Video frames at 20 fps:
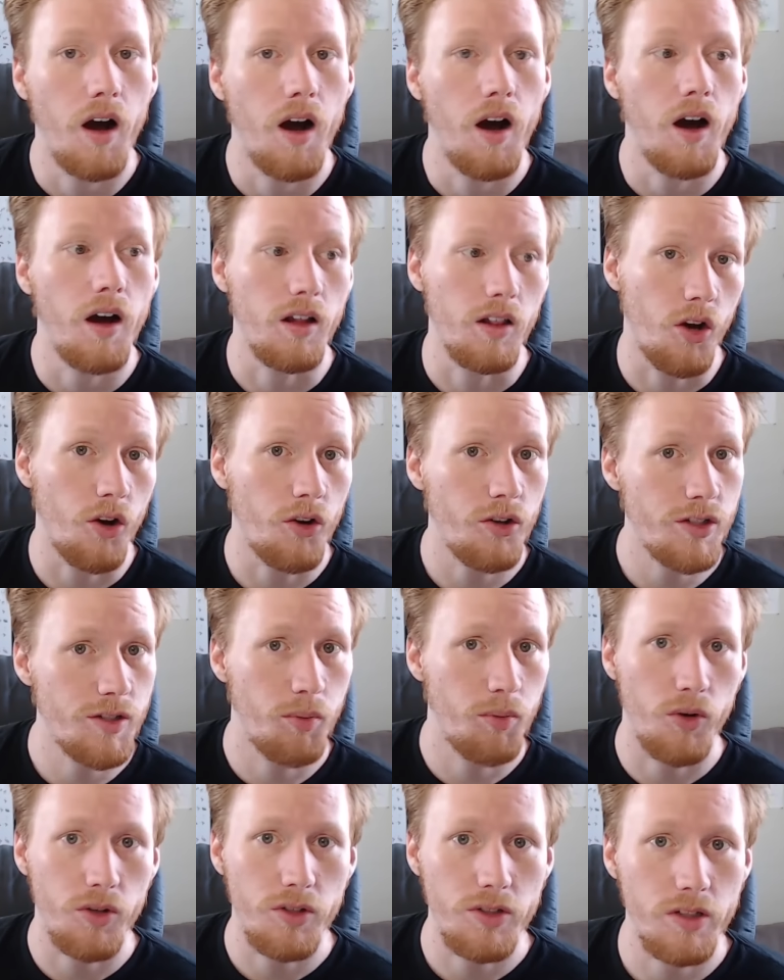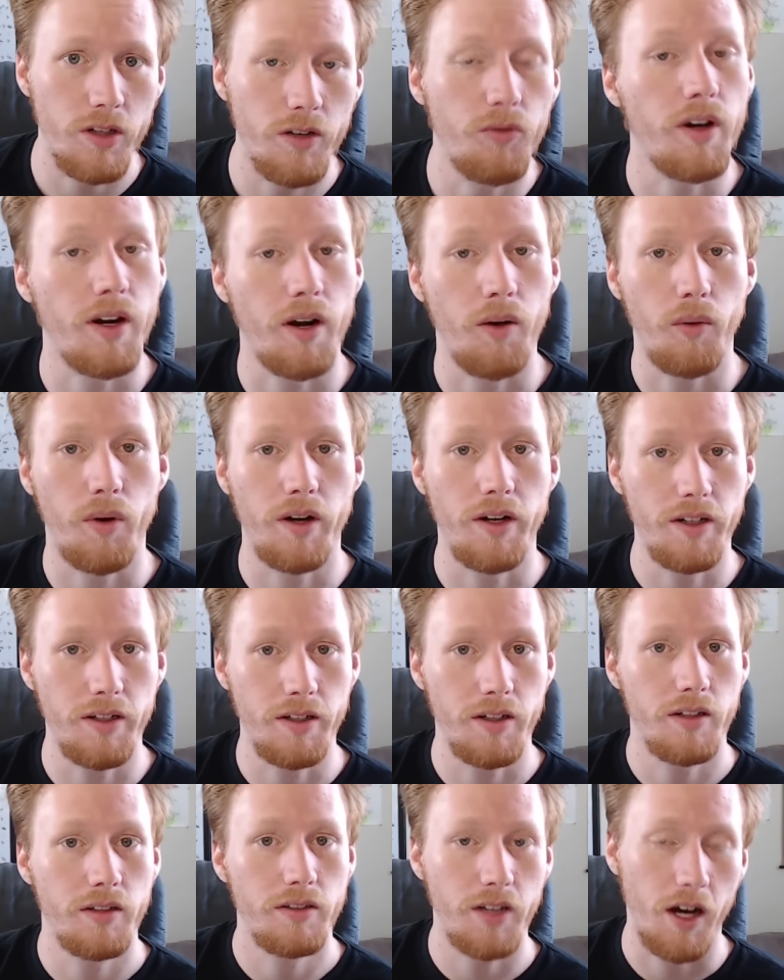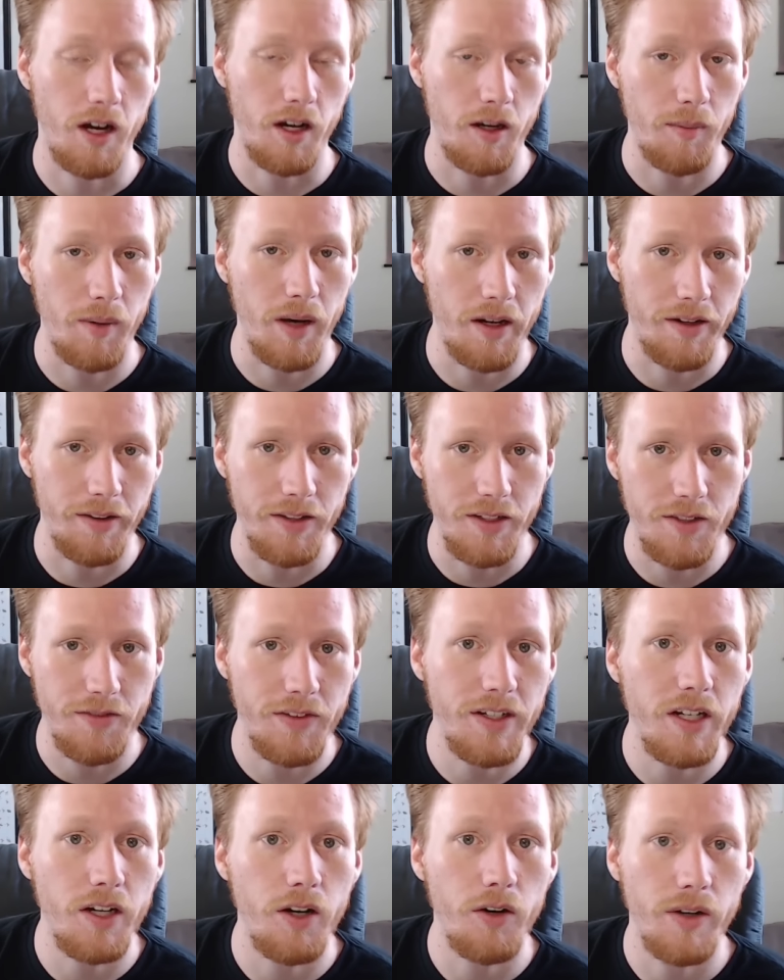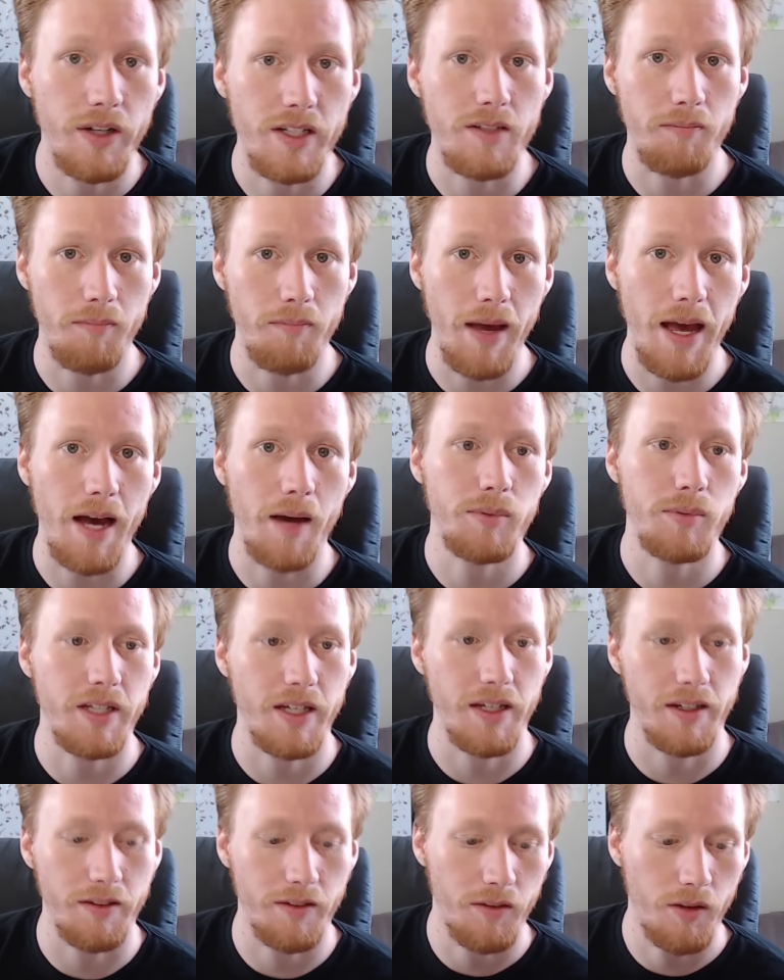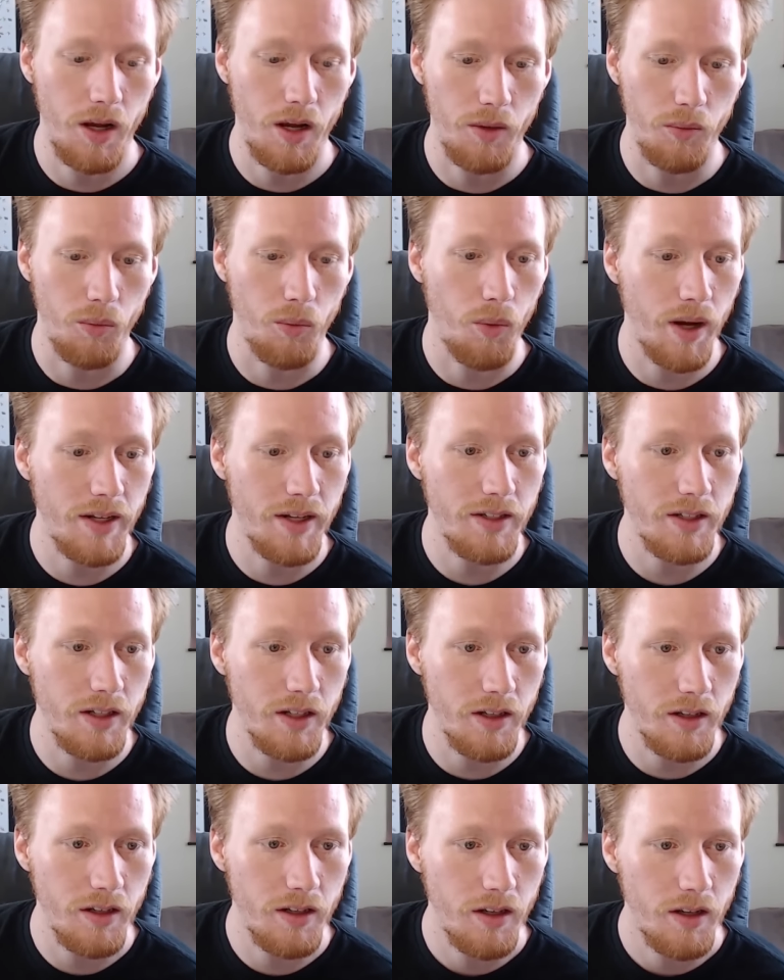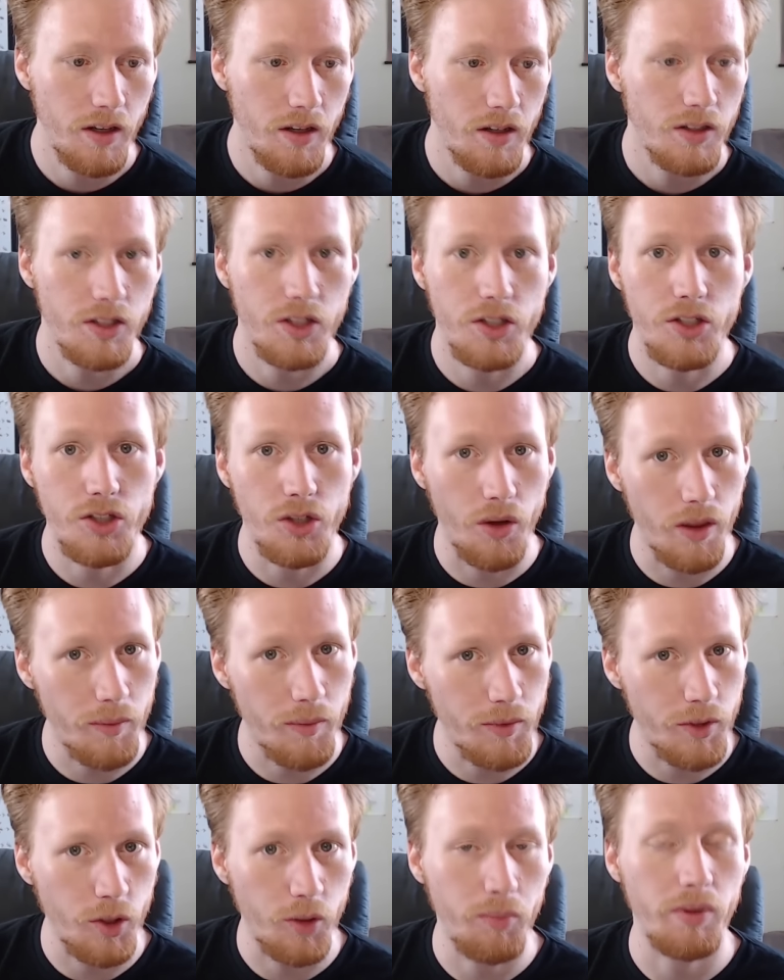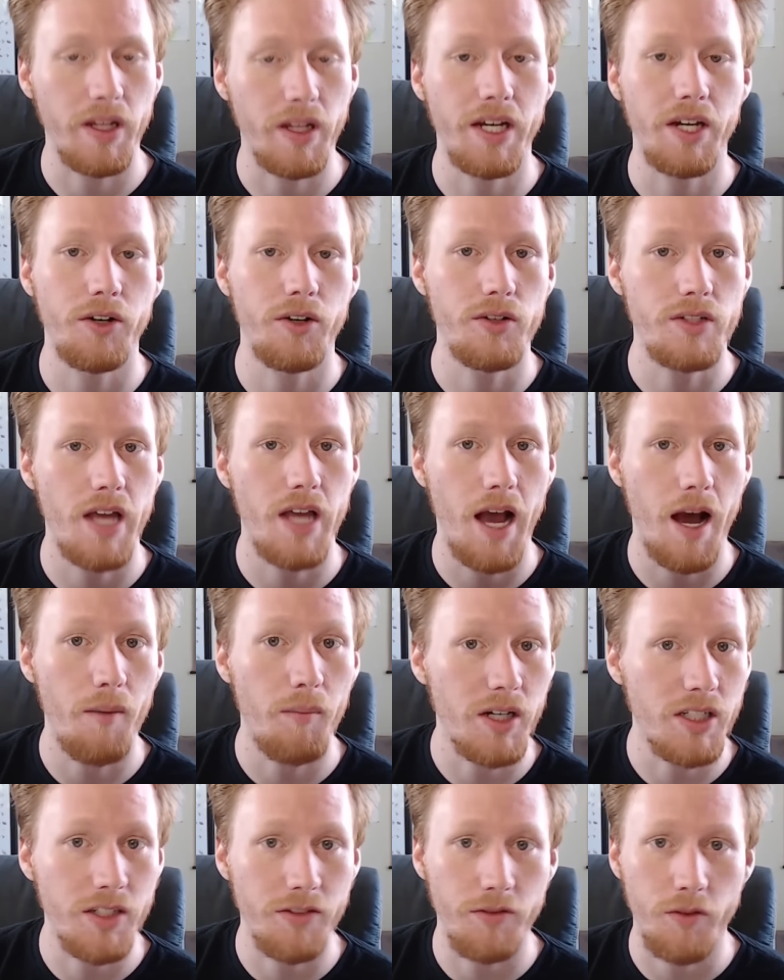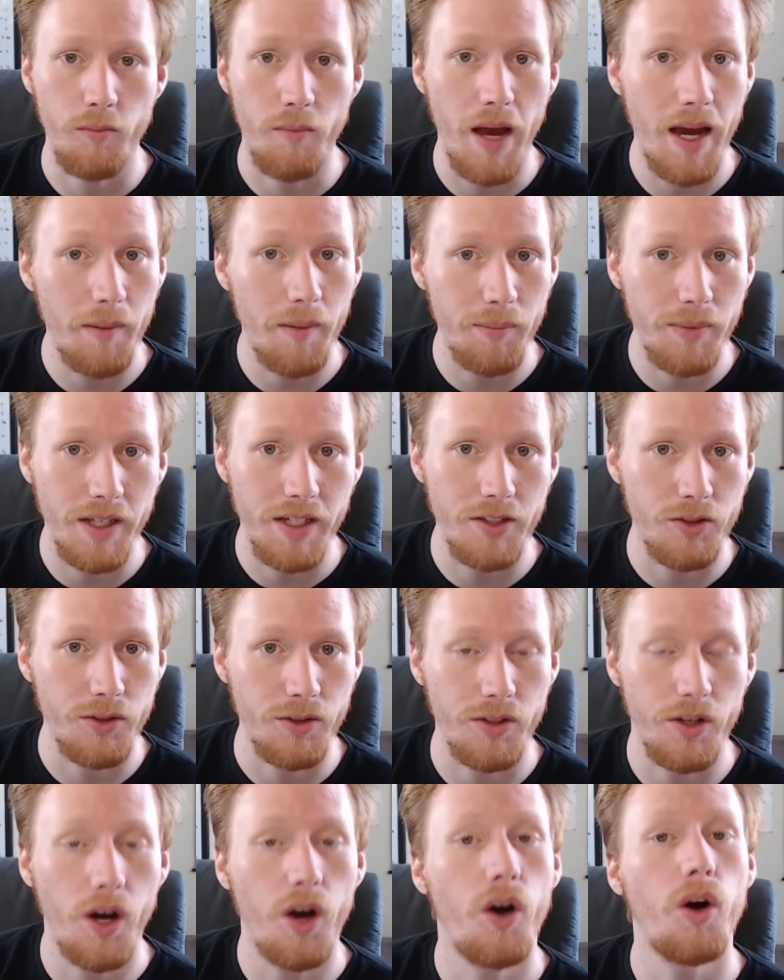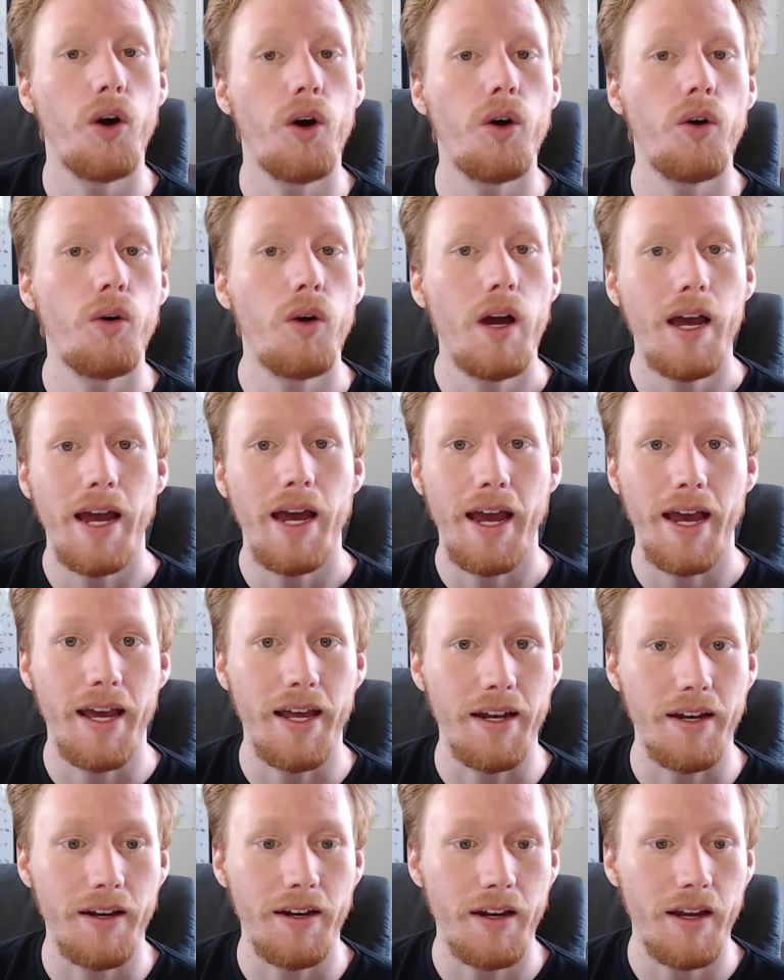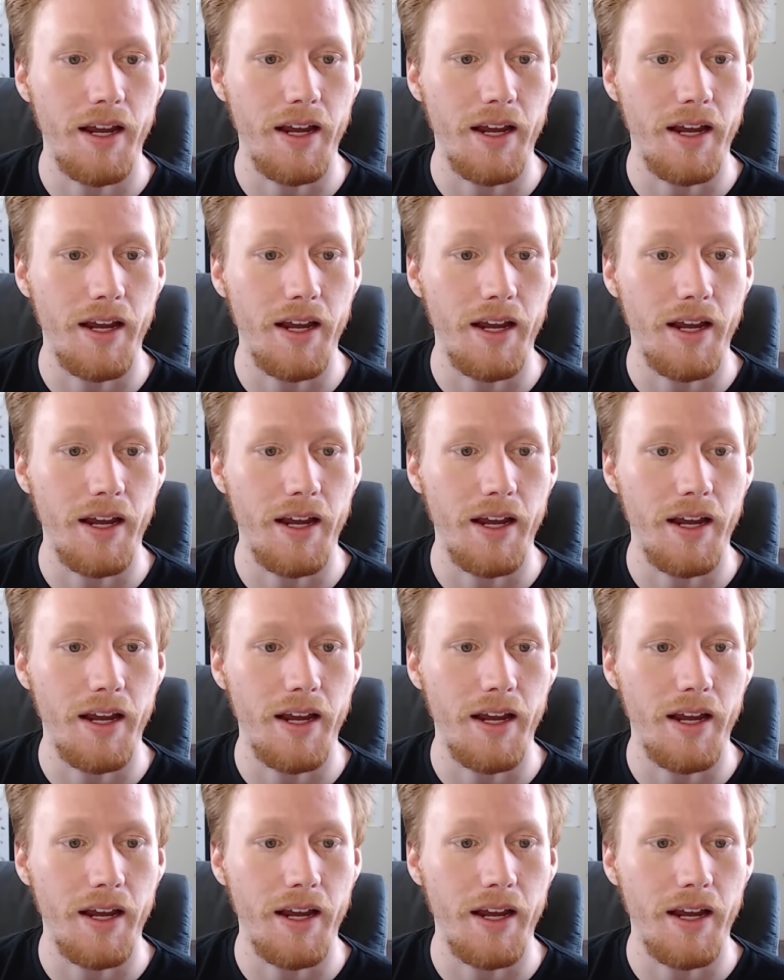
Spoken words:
A large portion of what I wanted to talk about in this video is maps and when to show them to your players, how much of a map they should know, and